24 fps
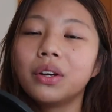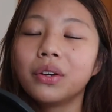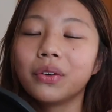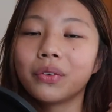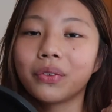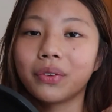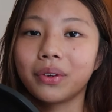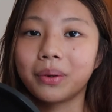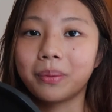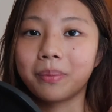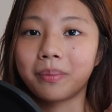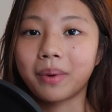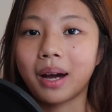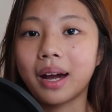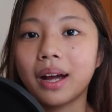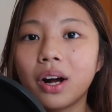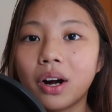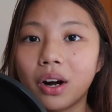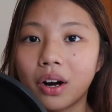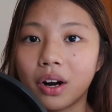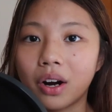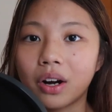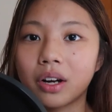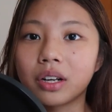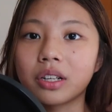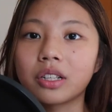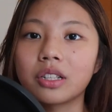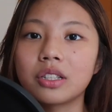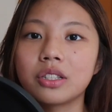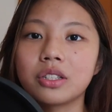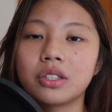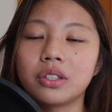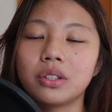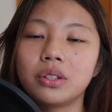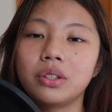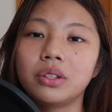from my heart
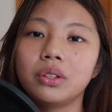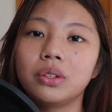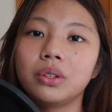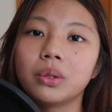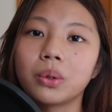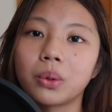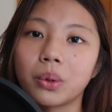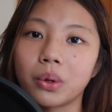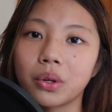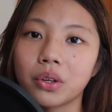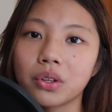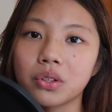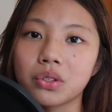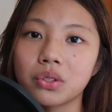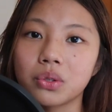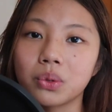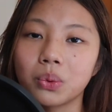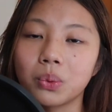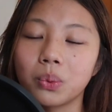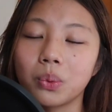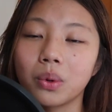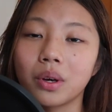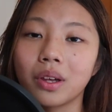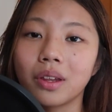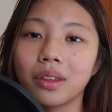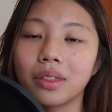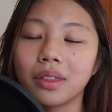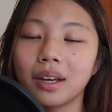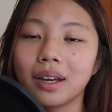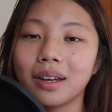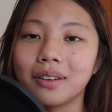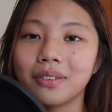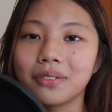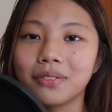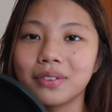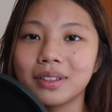to yours with
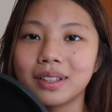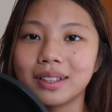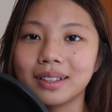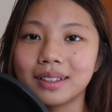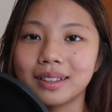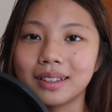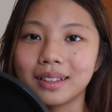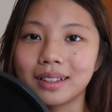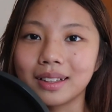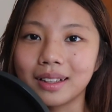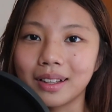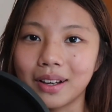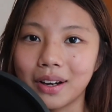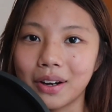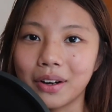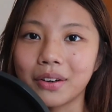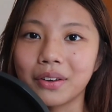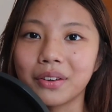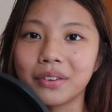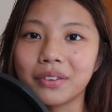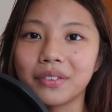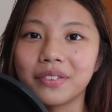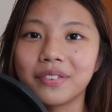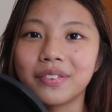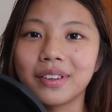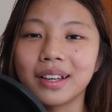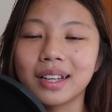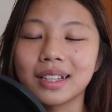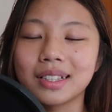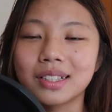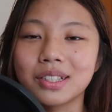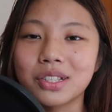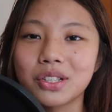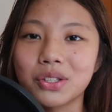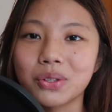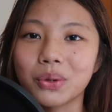infinite love
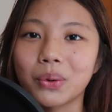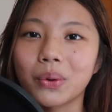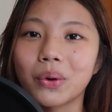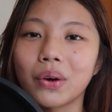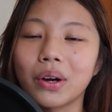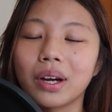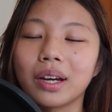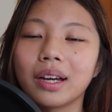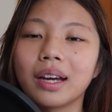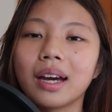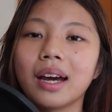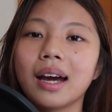and joy.